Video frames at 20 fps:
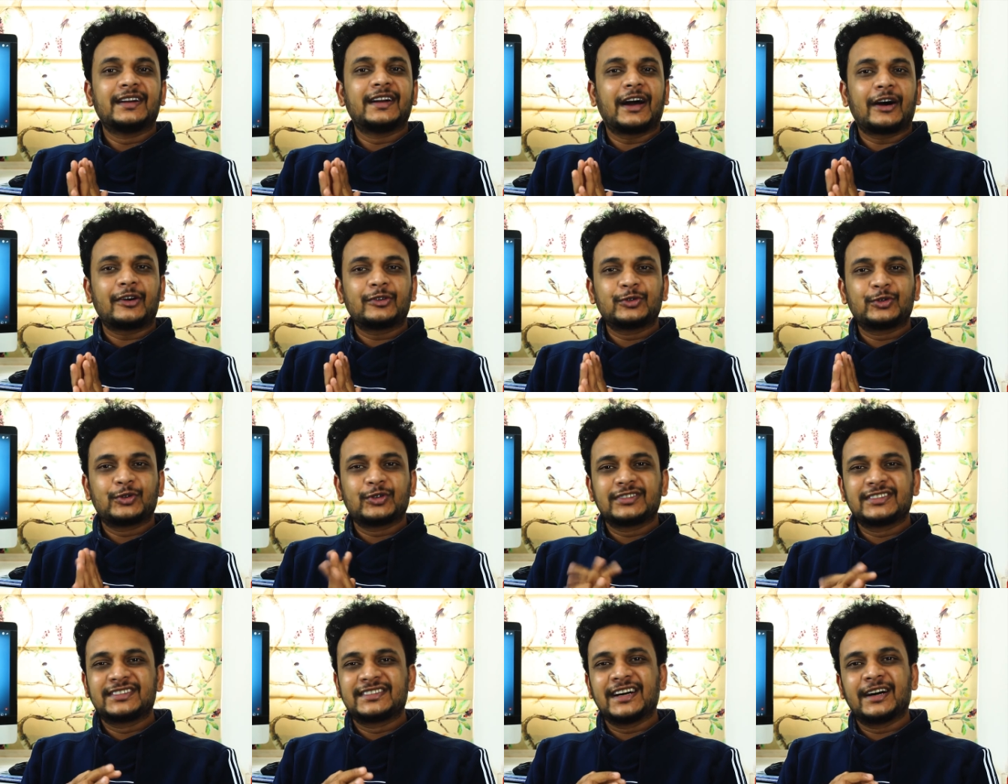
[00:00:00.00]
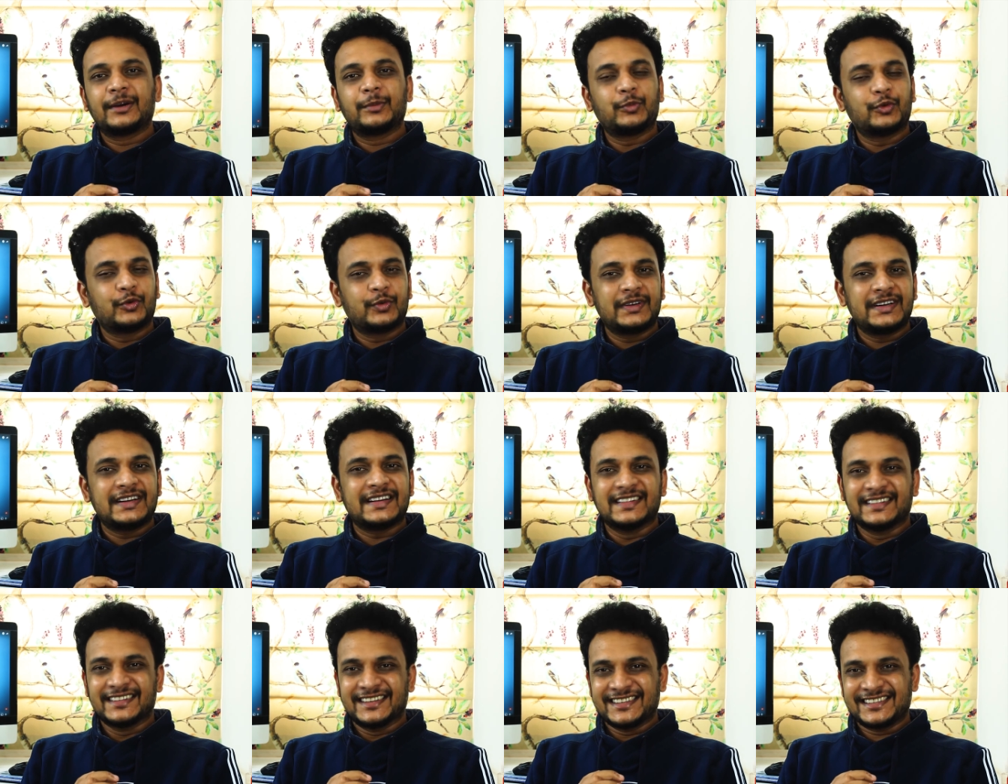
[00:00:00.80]
Now to the third movie
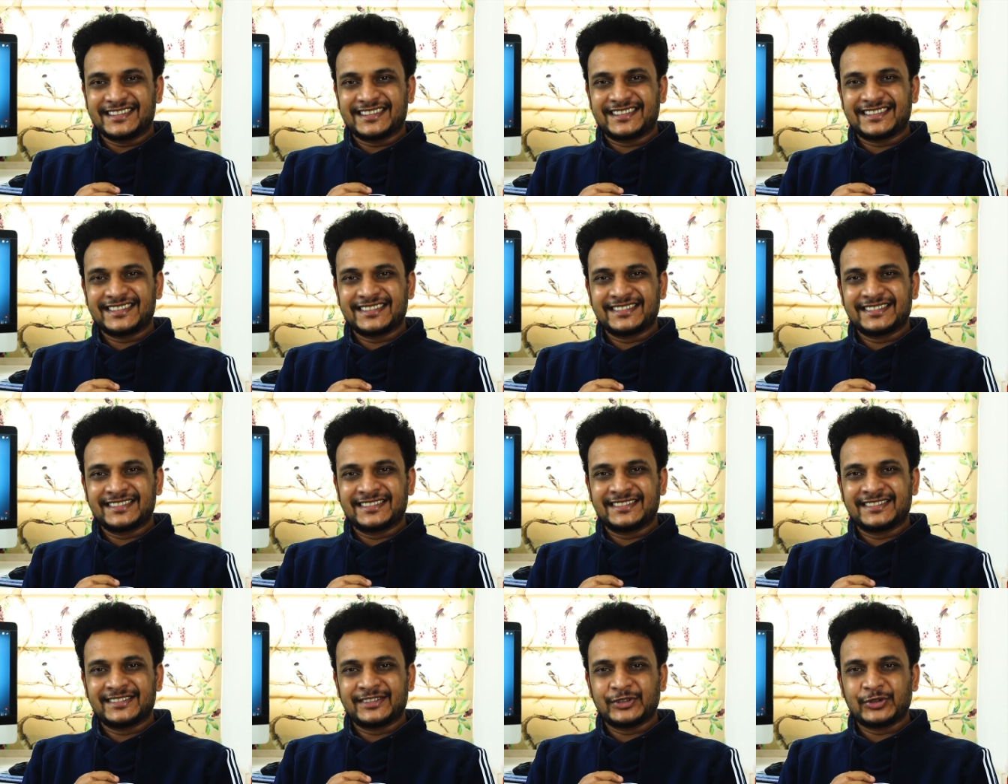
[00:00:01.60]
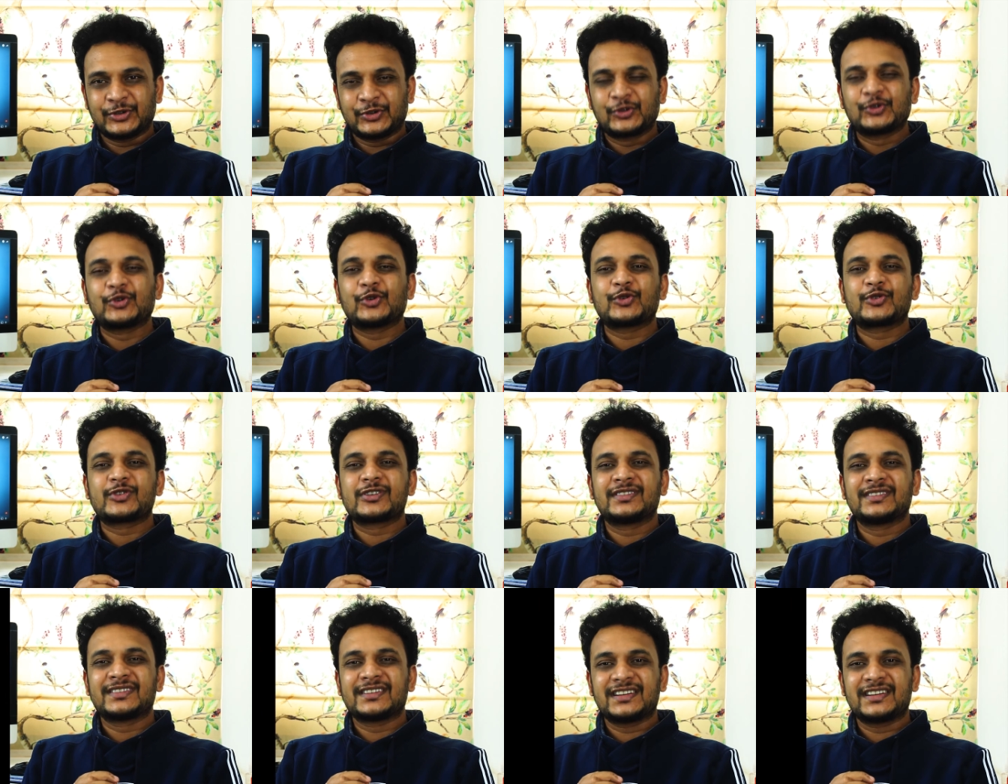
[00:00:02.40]
in the list, Social